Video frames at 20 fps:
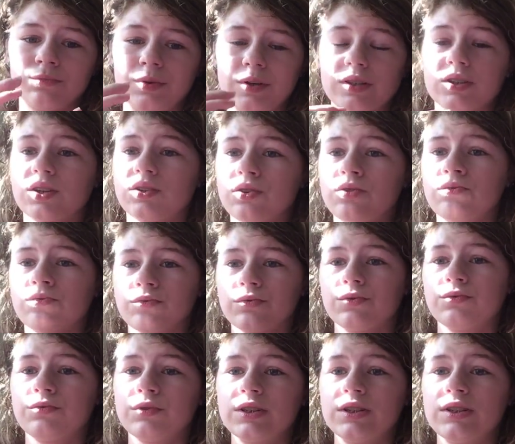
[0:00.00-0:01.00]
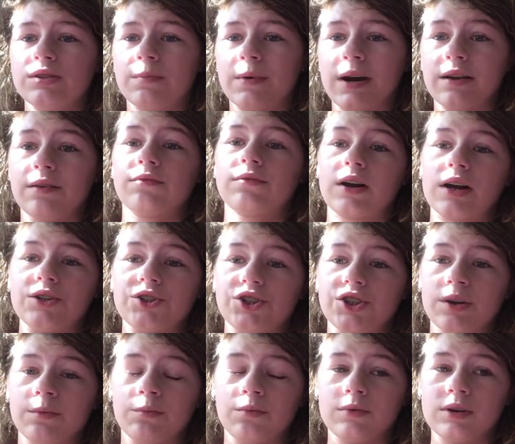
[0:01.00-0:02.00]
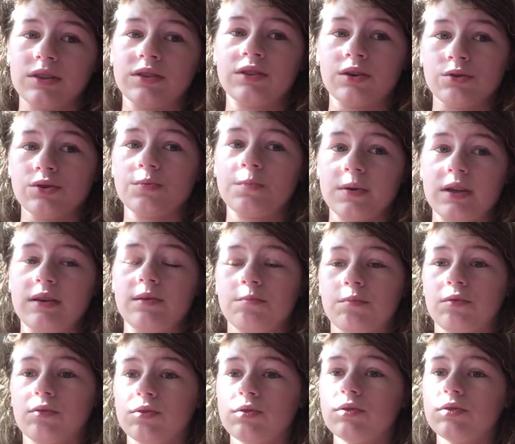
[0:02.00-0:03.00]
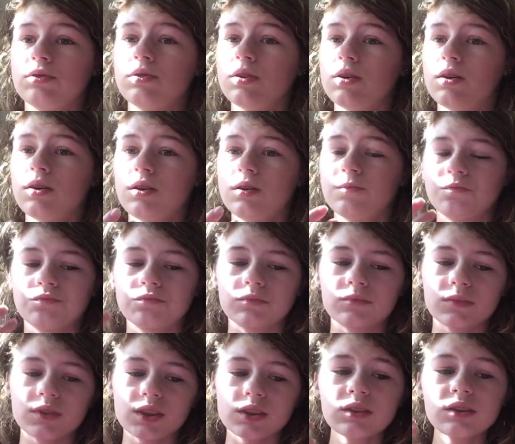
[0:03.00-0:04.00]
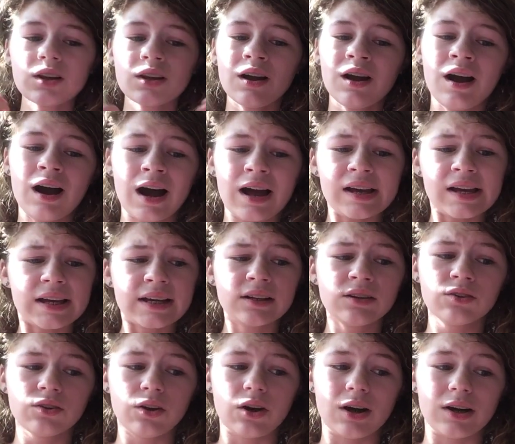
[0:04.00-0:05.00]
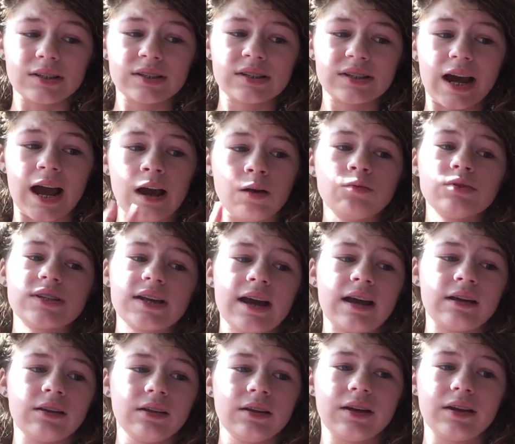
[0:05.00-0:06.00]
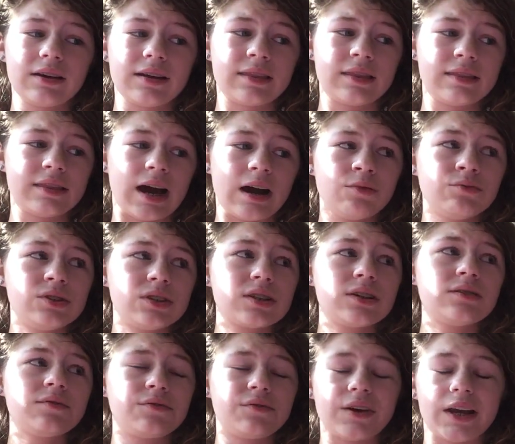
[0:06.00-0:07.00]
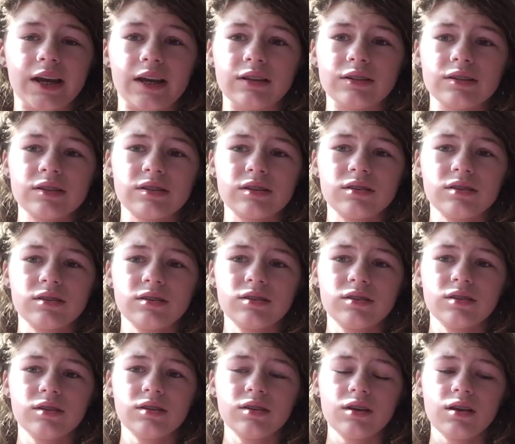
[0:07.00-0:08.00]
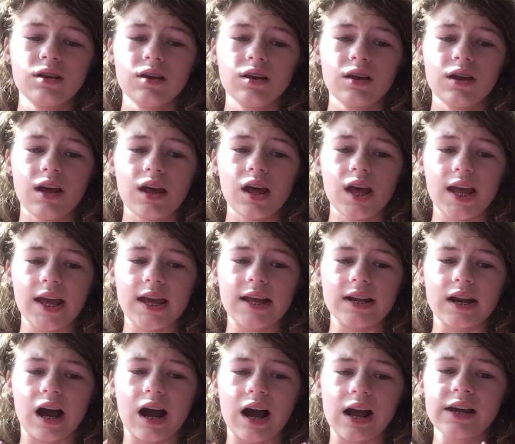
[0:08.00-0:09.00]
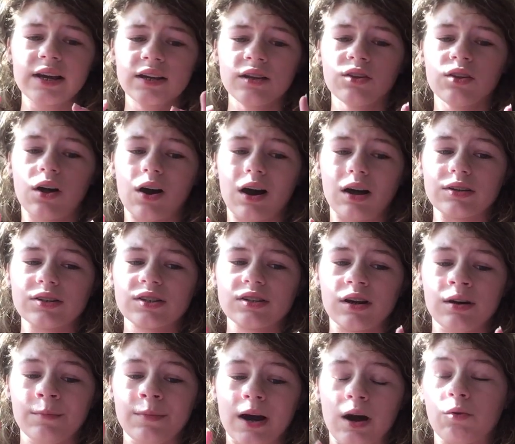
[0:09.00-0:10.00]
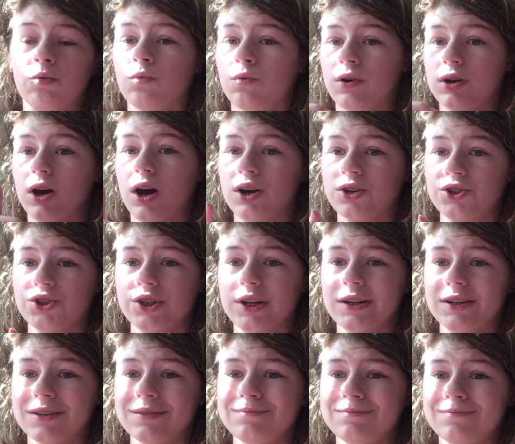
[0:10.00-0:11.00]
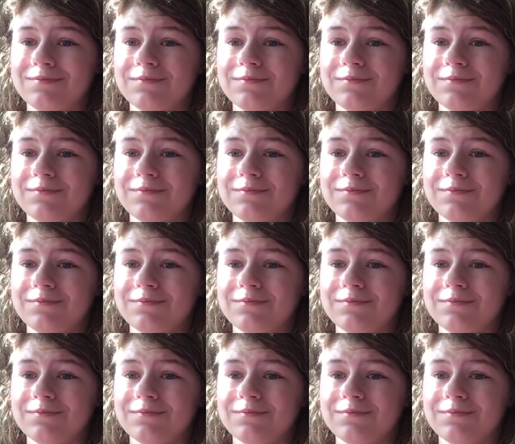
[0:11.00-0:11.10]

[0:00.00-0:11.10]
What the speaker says: basically ruined my friendship with those people. I was at like 1,000 fans, and I had lost about 100.